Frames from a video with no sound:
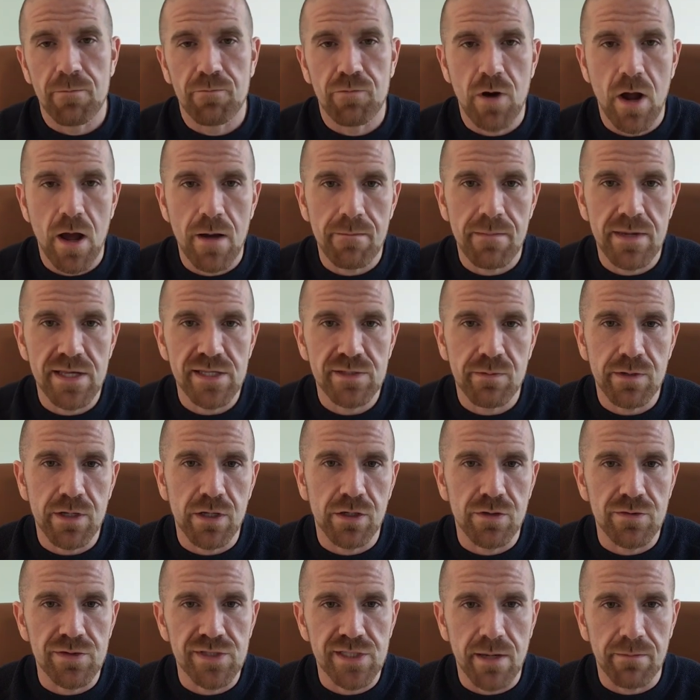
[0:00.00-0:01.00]
Problem is when you
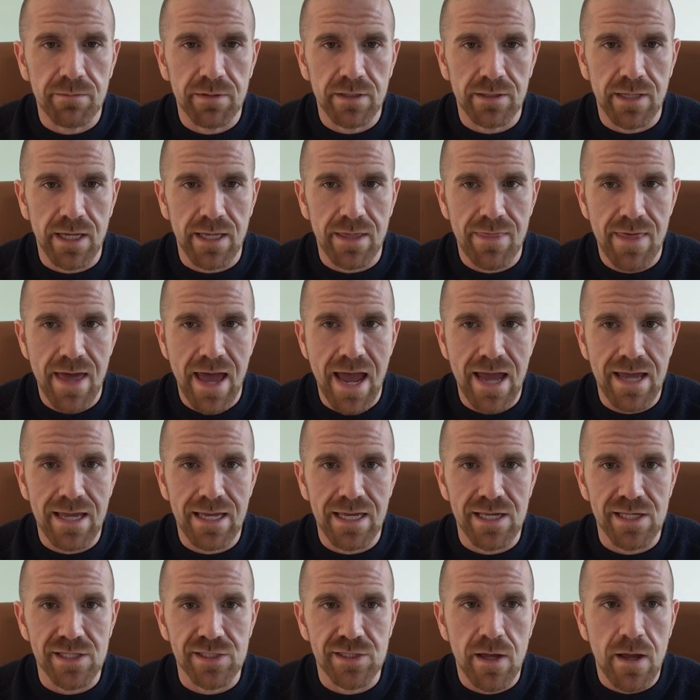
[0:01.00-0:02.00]
do something like that
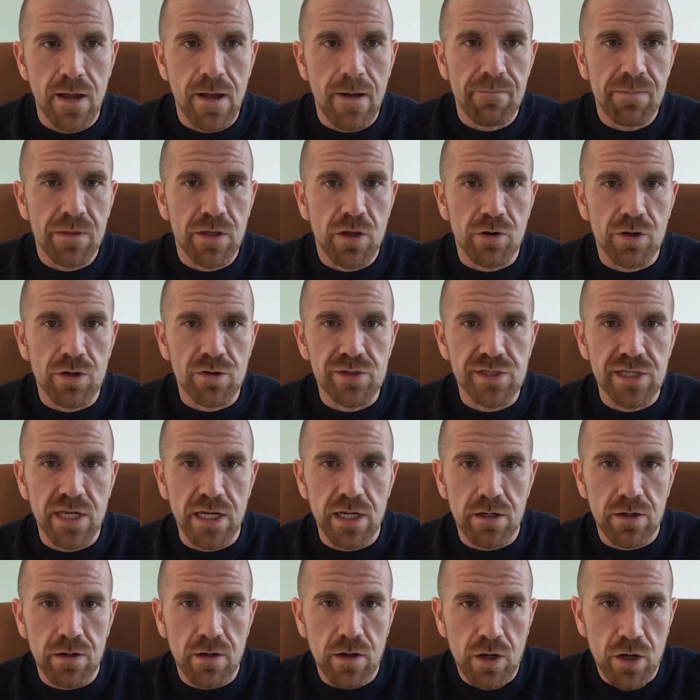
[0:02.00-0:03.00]
is you're
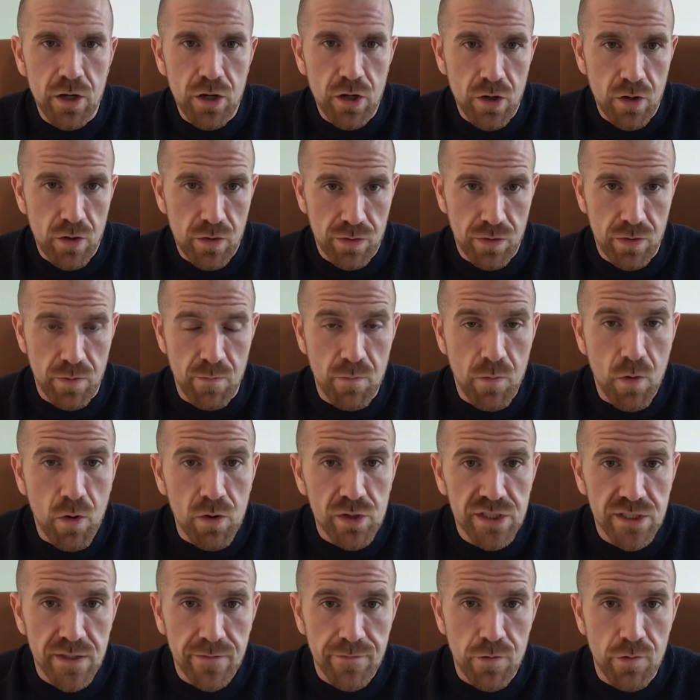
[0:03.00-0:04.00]
using the
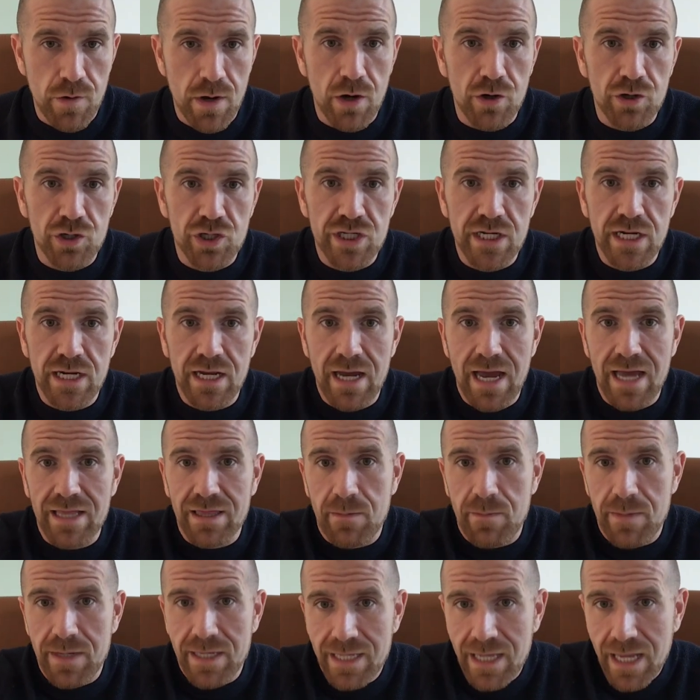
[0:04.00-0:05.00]
most of your energy at
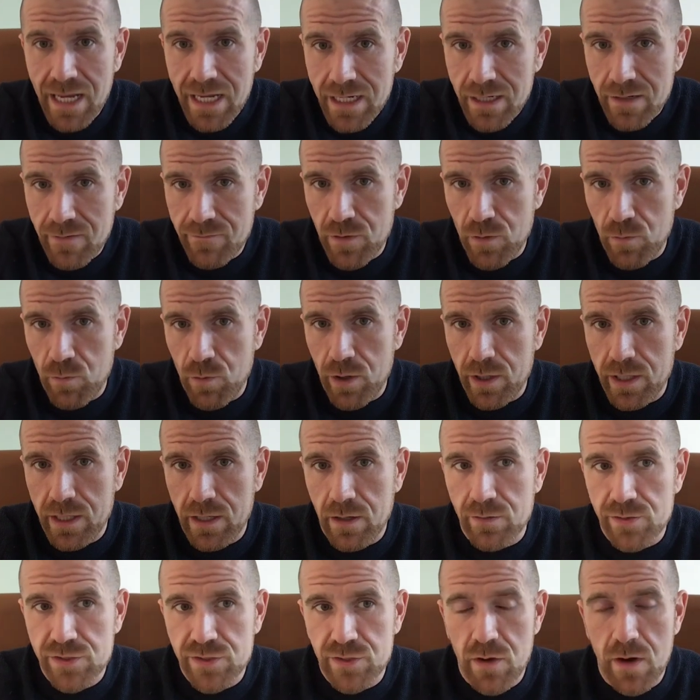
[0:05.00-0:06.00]
the beginning of your
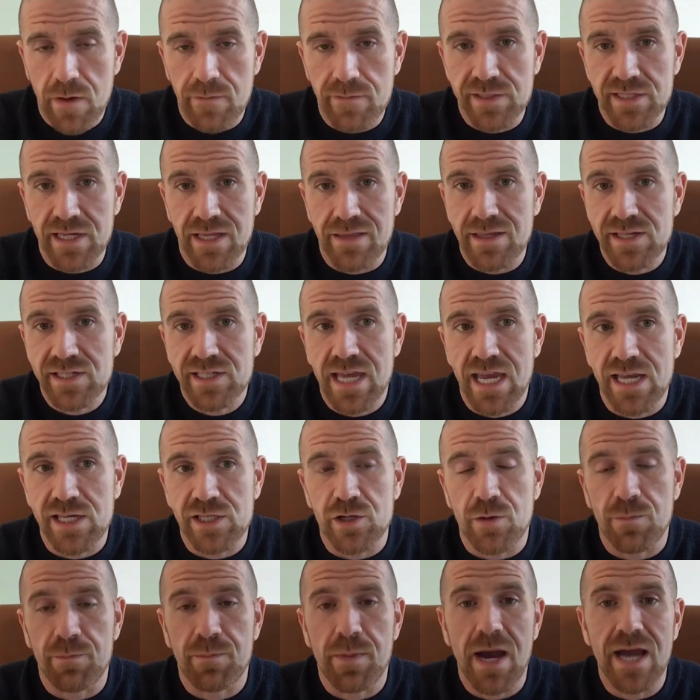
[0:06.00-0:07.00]
workout. So obviously in this case,
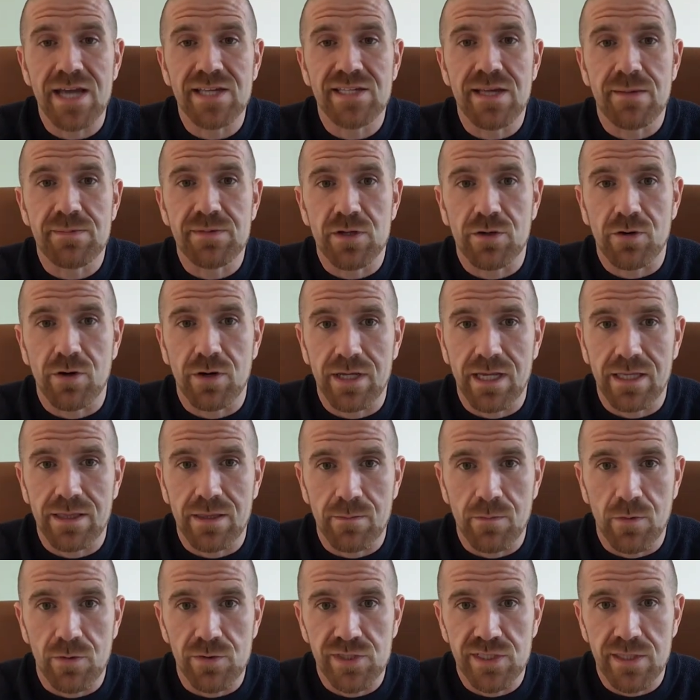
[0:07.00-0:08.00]
your biceps are going to get the
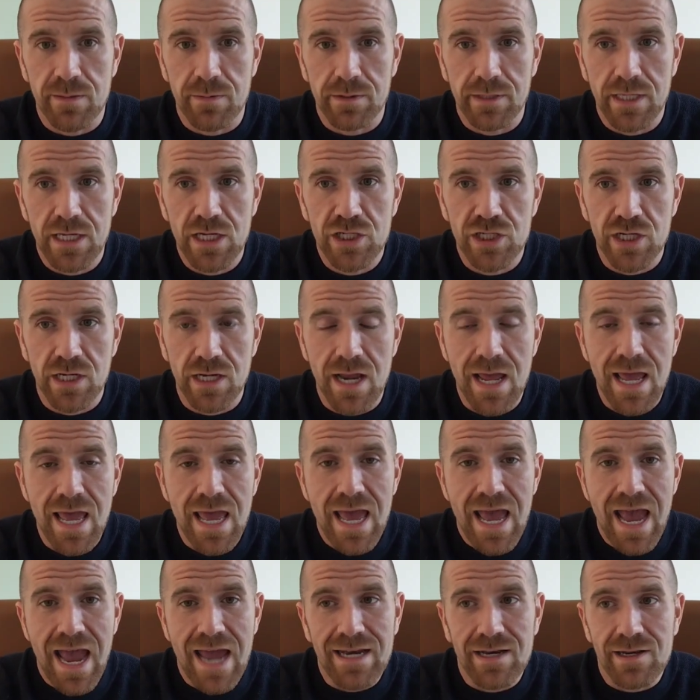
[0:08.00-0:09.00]
most stimulation.
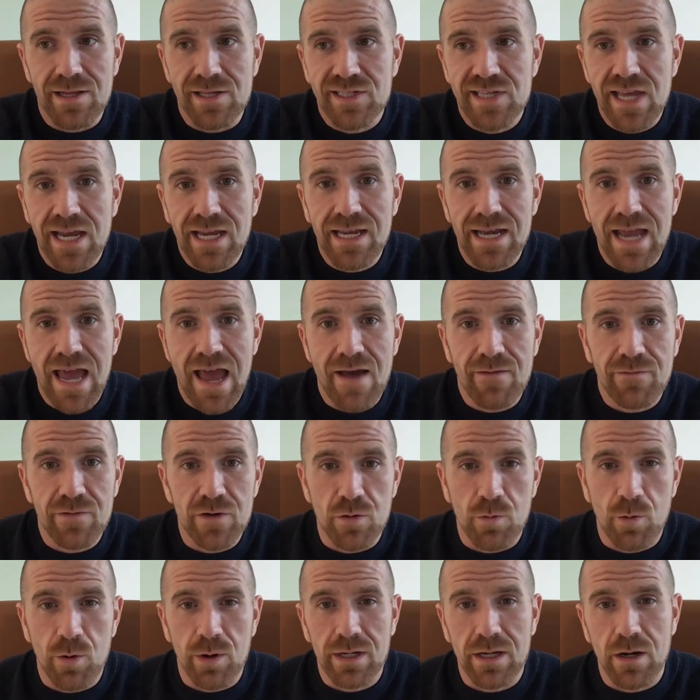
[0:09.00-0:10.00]
And in the second half of
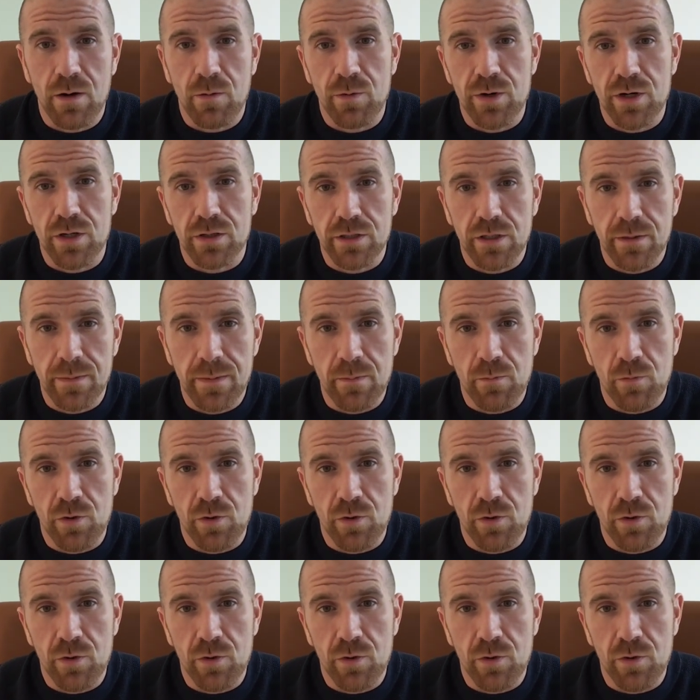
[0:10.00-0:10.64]
your workout, where you're a little bit